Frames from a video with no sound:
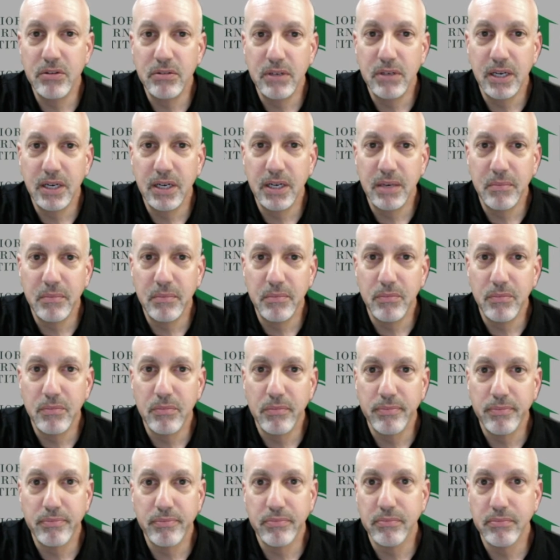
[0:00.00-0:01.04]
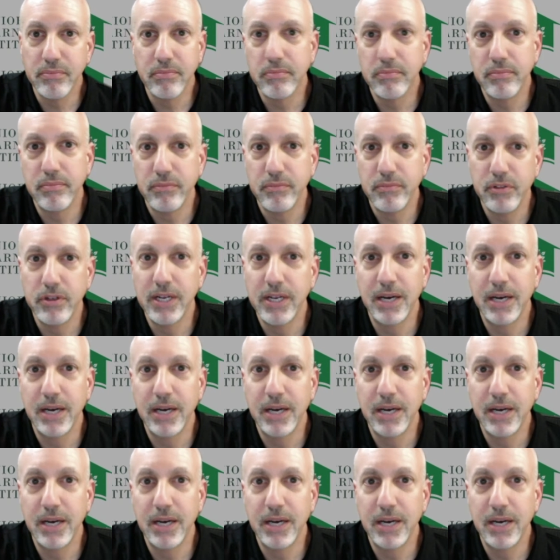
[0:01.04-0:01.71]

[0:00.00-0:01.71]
Um, you got me